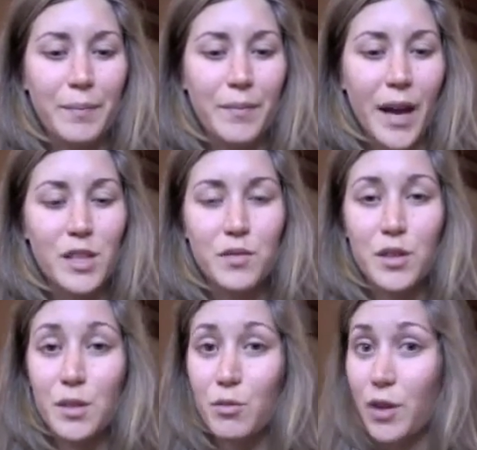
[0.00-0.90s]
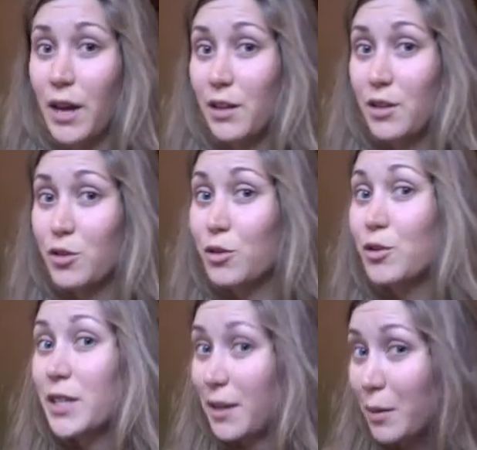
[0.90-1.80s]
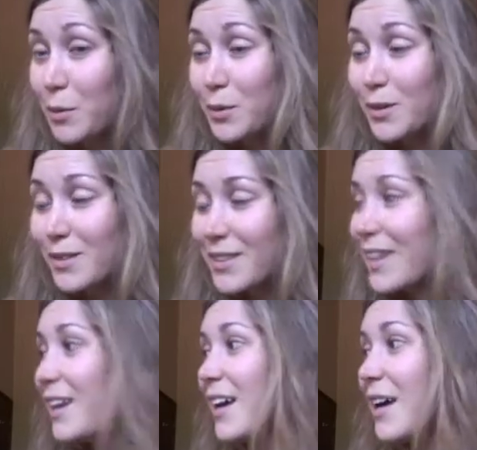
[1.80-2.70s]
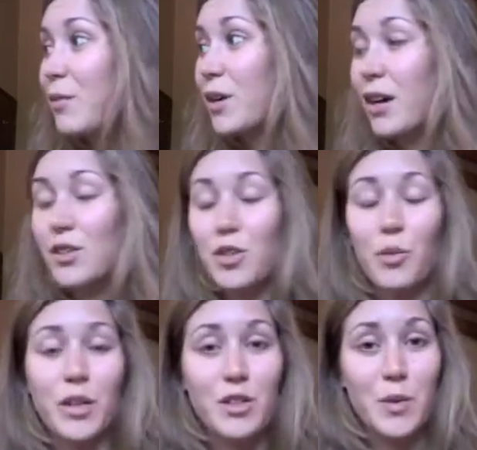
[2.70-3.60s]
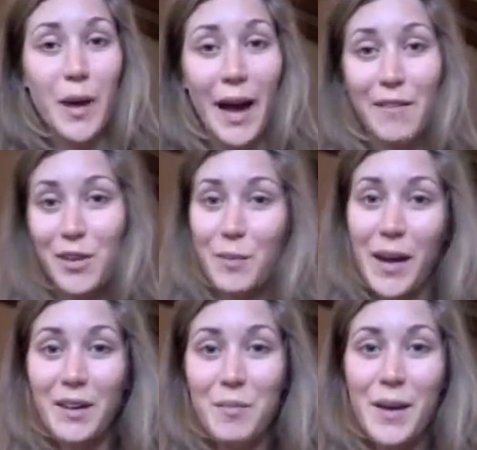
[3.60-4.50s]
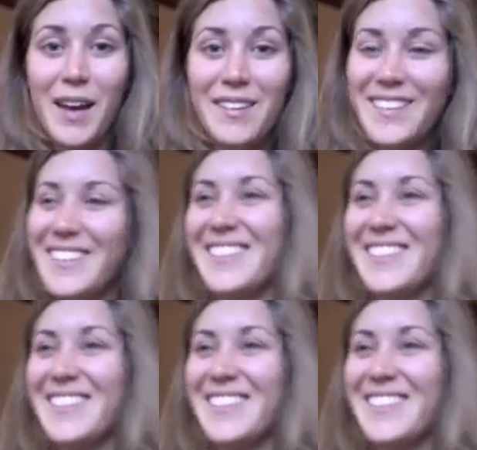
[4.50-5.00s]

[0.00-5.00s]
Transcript: as for some tried and true tips in regards to once you have your man in bed,